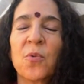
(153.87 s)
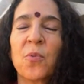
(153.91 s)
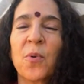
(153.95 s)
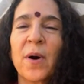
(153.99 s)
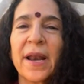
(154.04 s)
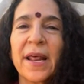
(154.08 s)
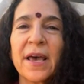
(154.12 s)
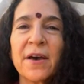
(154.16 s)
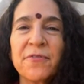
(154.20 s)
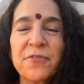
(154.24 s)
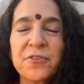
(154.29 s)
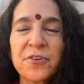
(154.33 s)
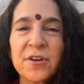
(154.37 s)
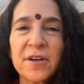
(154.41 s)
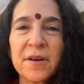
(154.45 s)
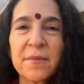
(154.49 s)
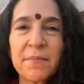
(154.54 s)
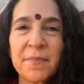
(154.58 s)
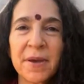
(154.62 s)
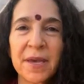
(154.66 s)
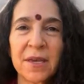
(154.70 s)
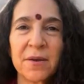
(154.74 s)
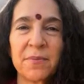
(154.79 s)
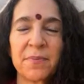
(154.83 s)
whatever
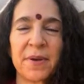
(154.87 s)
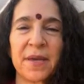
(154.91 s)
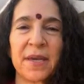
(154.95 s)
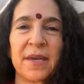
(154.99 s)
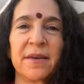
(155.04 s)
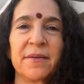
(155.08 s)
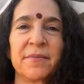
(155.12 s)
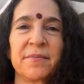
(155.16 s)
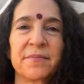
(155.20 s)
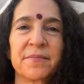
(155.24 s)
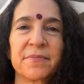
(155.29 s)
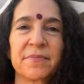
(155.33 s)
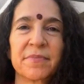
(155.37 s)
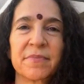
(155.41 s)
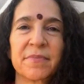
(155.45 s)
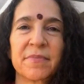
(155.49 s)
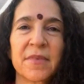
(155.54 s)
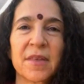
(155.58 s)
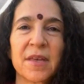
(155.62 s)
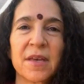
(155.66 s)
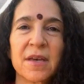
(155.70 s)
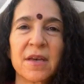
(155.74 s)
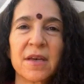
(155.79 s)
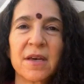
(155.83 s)
it may be,
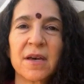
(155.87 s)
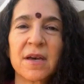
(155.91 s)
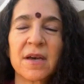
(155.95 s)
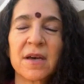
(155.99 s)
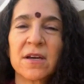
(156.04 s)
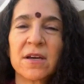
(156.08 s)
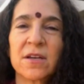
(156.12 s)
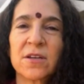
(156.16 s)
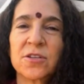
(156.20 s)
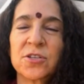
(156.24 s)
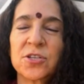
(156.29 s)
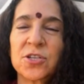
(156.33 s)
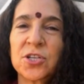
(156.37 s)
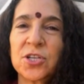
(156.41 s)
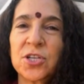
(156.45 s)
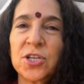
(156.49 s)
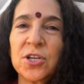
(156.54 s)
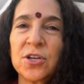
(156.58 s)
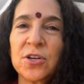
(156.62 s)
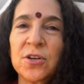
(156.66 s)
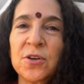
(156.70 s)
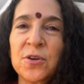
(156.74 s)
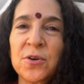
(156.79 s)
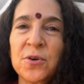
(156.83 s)

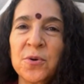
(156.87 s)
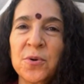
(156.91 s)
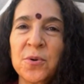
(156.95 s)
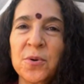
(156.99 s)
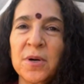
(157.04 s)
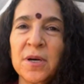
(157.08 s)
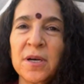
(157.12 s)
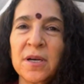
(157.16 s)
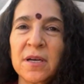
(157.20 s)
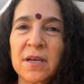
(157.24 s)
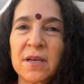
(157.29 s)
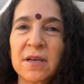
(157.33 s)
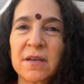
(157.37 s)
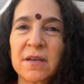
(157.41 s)
to